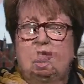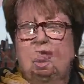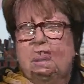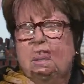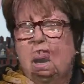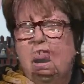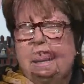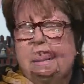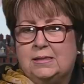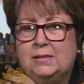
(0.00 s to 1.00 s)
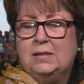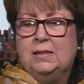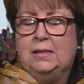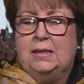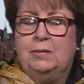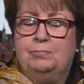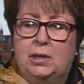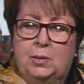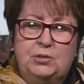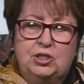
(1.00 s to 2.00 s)
We're tied in
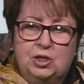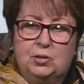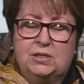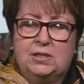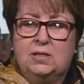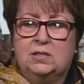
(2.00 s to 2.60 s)
perpetuity.